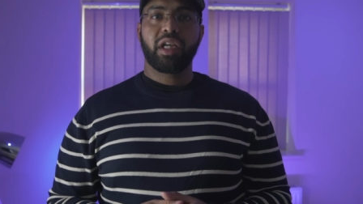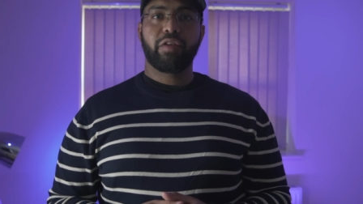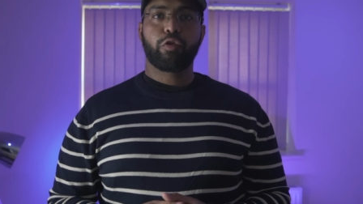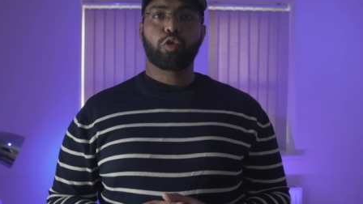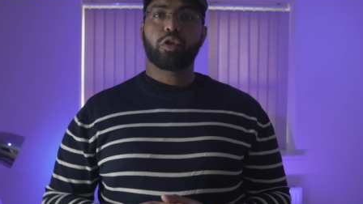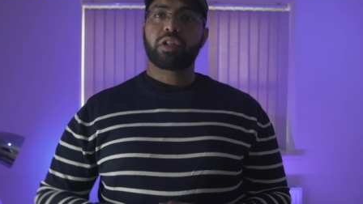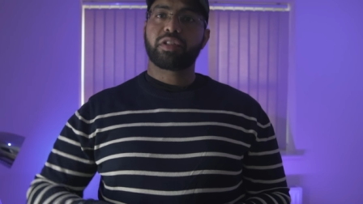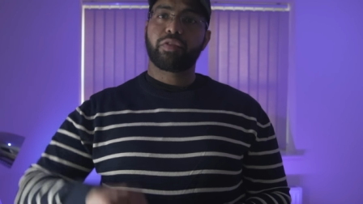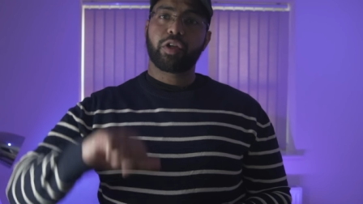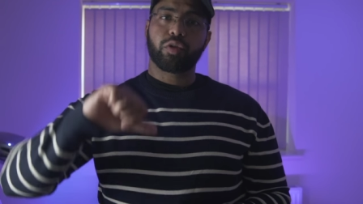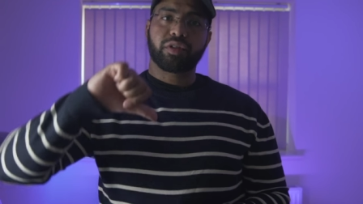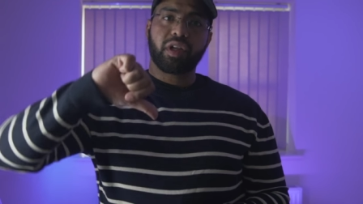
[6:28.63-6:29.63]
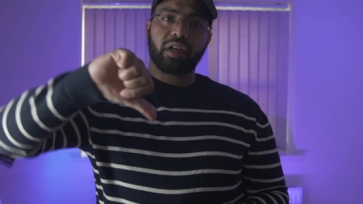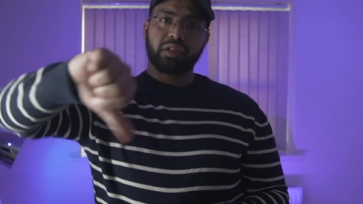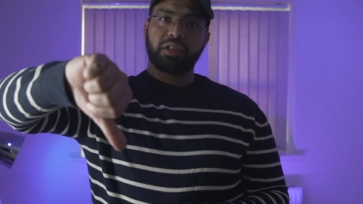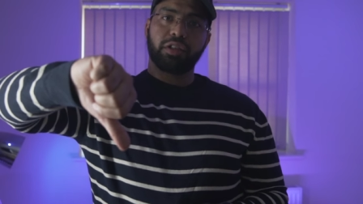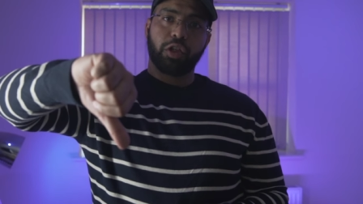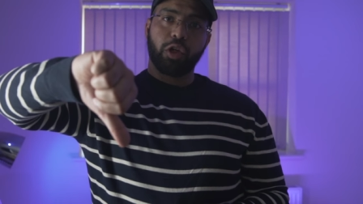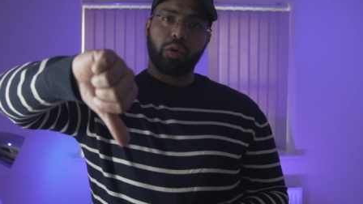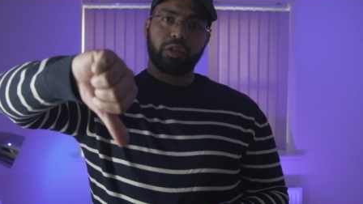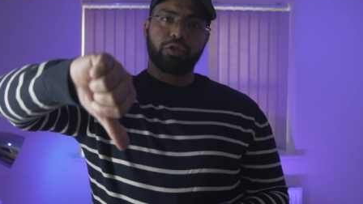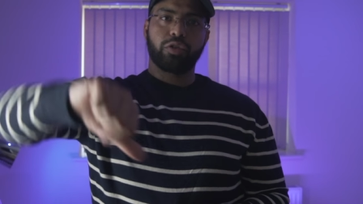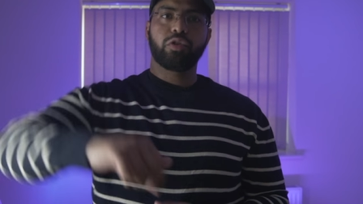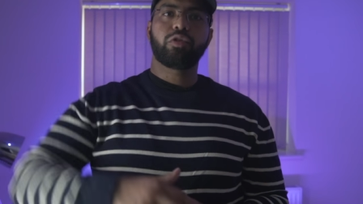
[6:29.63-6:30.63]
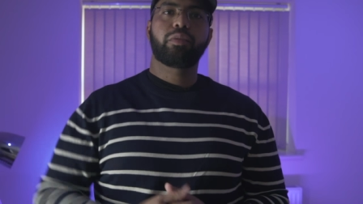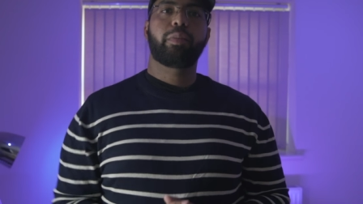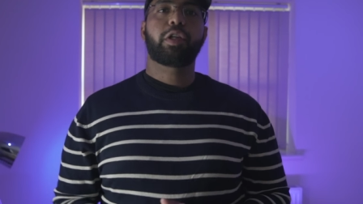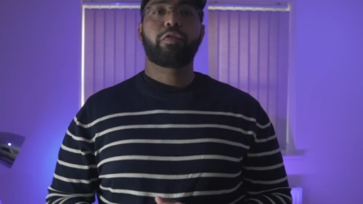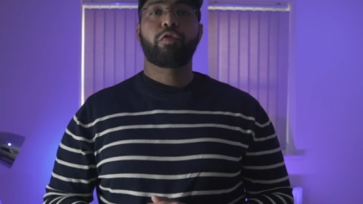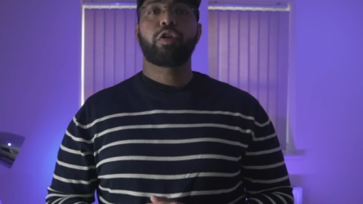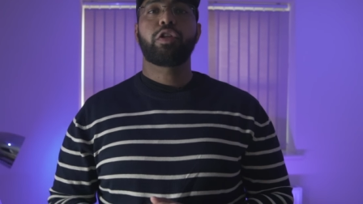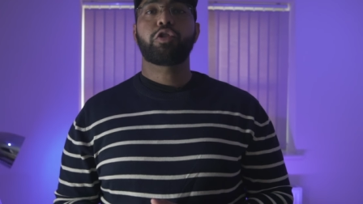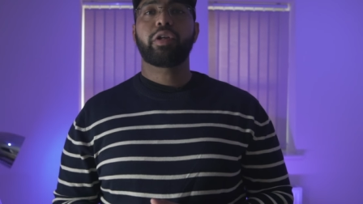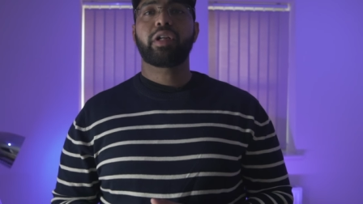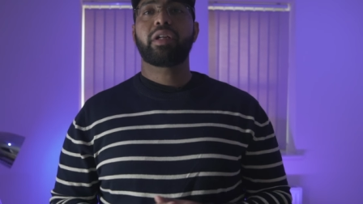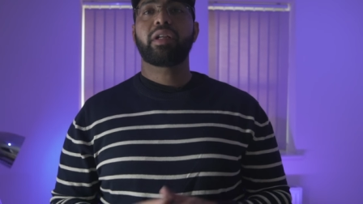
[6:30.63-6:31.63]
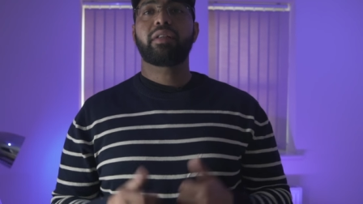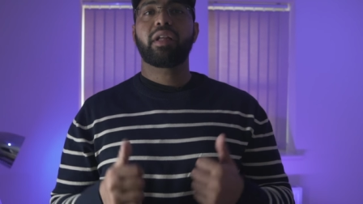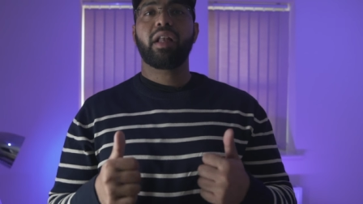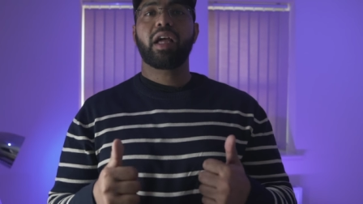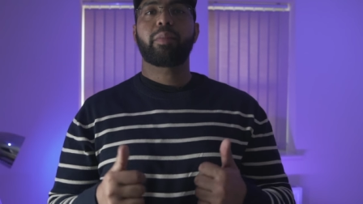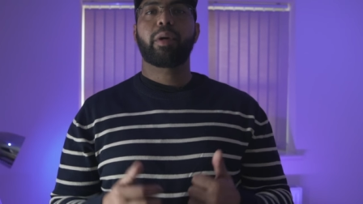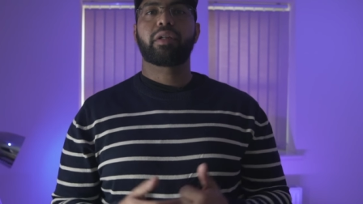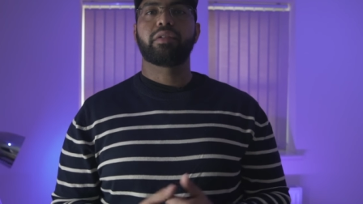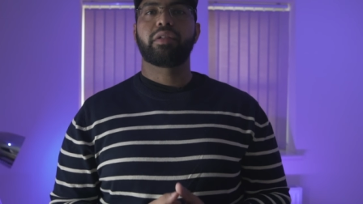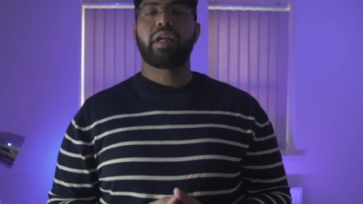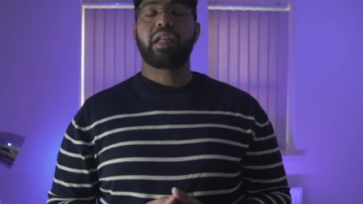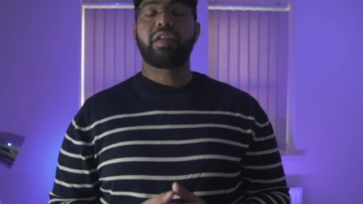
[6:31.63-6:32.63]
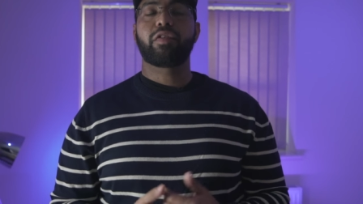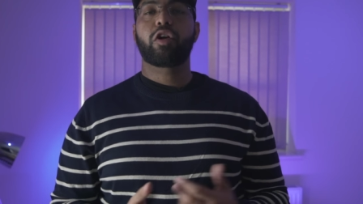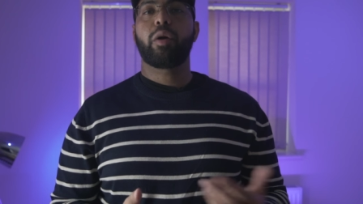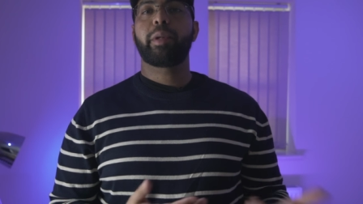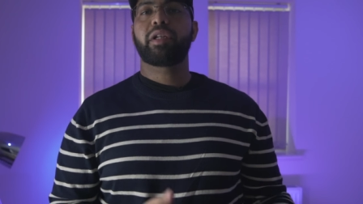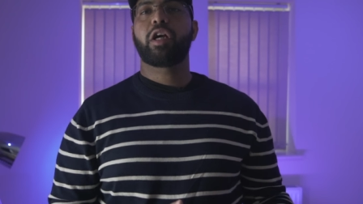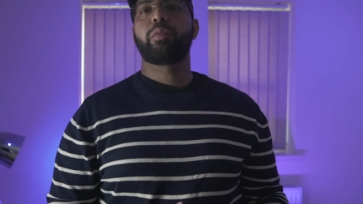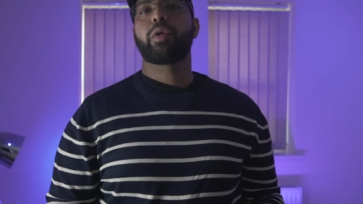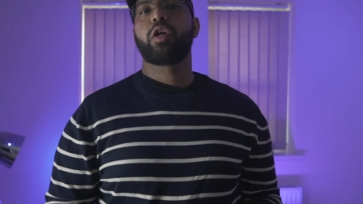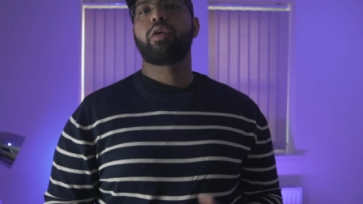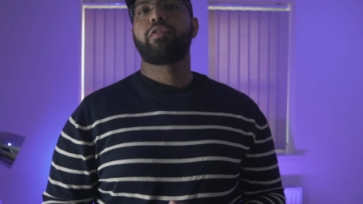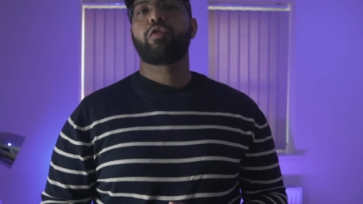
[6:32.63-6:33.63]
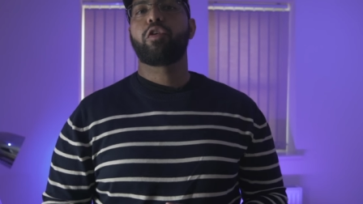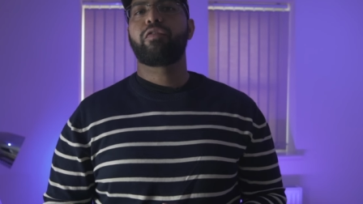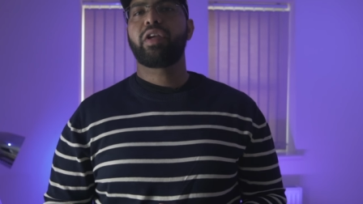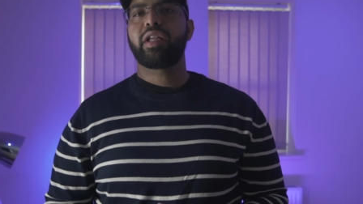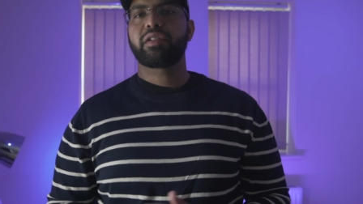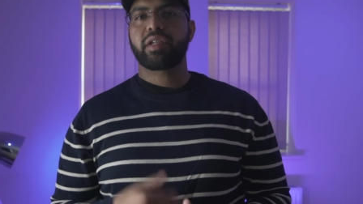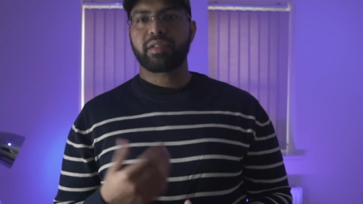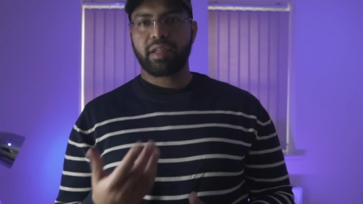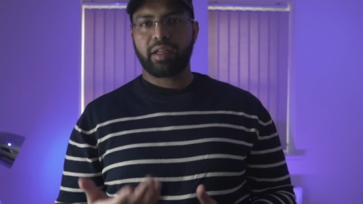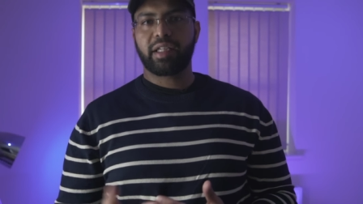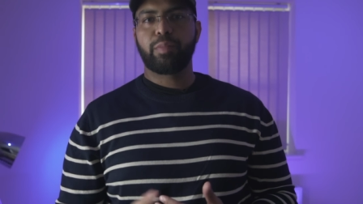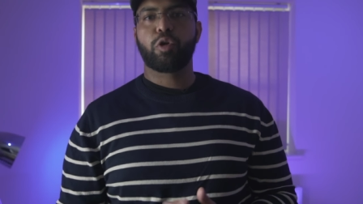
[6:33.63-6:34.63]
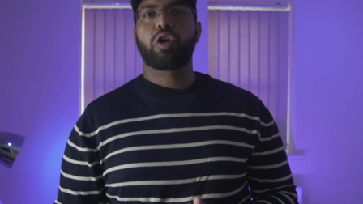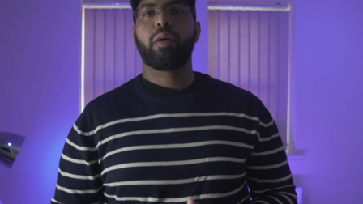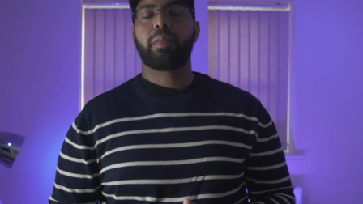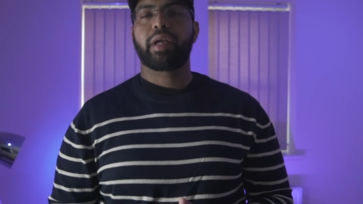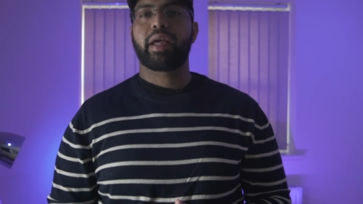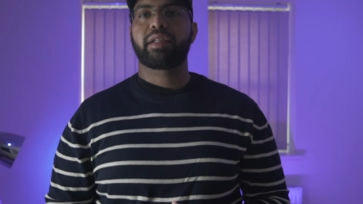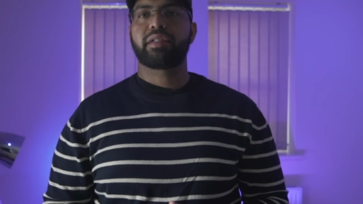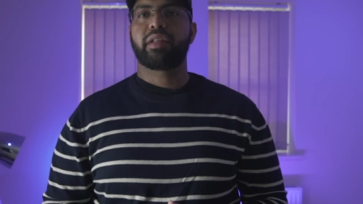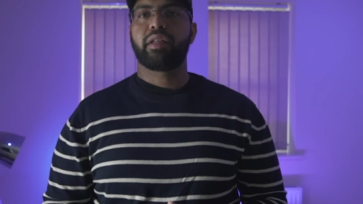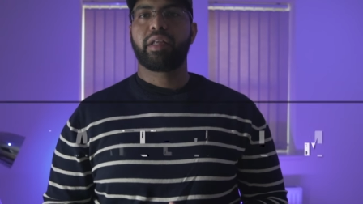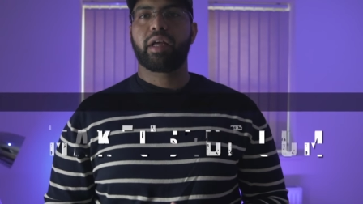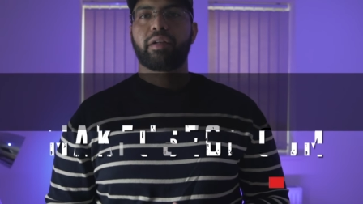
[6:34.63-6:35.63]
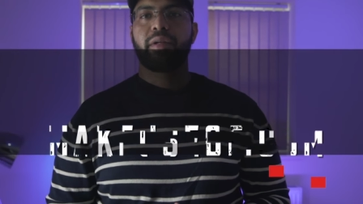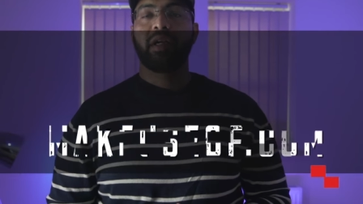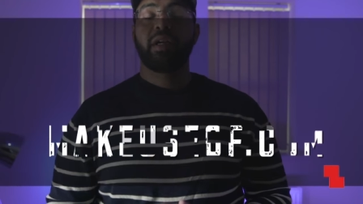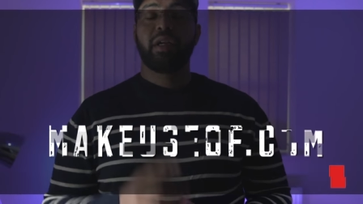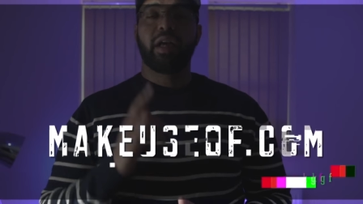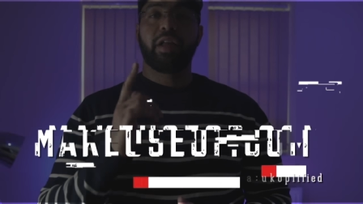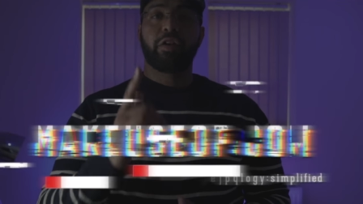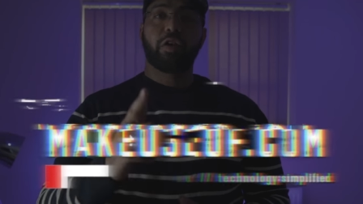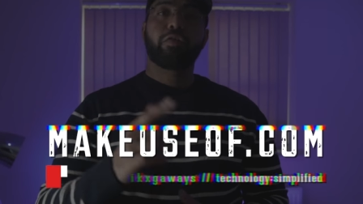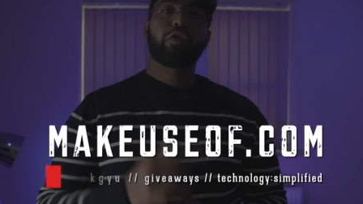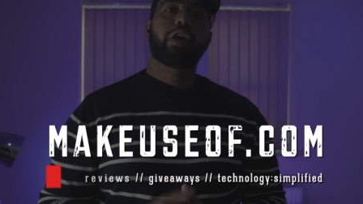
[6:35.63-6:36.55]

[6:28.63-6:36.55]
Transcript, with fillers: If you thought this video sucked, you know what to do, but if you enjoyed it, hit that like button and leave a comment down below if your feelings are slightly more complicated than that. And don't